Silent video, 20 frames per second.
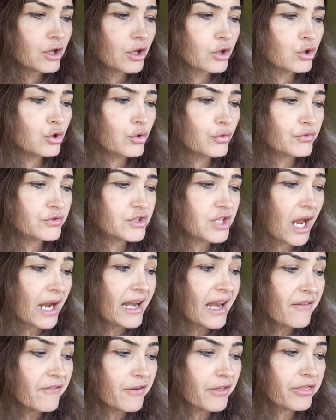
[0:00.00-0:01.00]
You've done
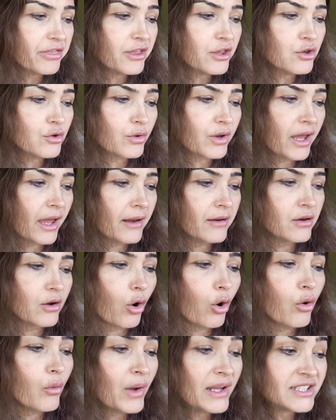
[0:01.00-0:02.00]
everything you can,
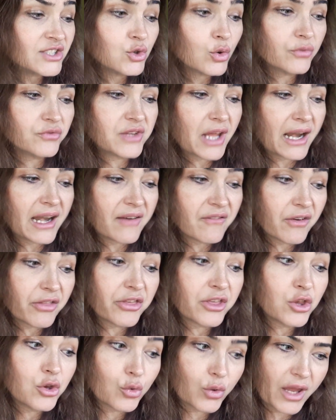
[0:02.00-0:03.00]
or once you've done
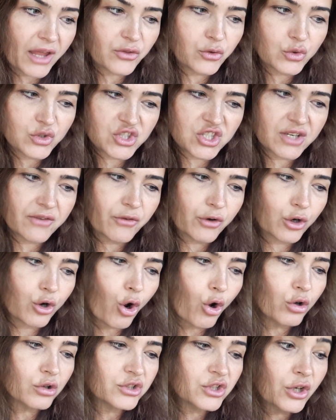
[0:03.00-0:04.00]
everything you can to achieve a
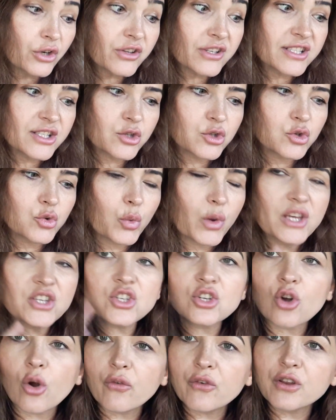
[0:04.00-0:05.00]
goal, turn the
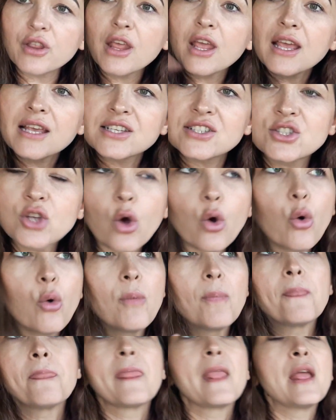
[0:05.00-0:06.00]
situation over.
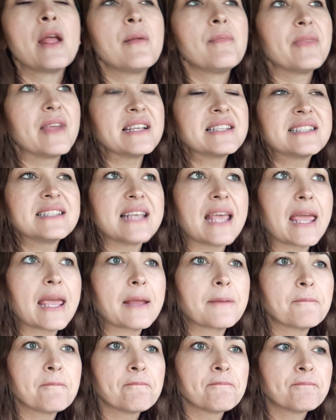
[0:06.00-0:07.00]
So it's
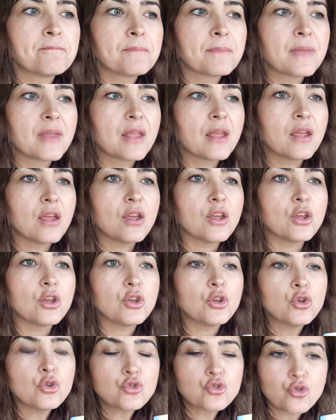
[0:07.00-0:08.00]
saying,
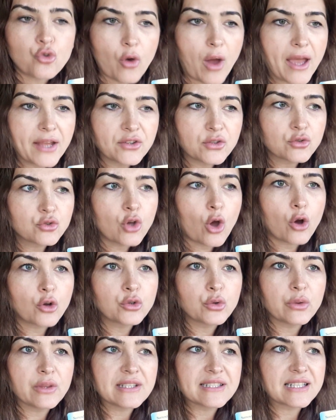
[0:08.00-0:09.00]
you try to talk
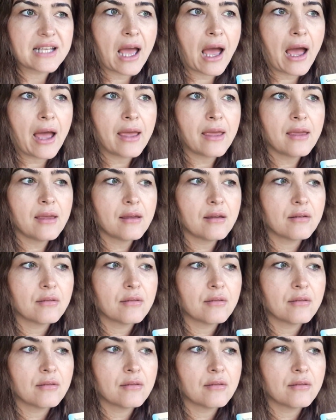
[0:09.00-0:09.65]
to this guy.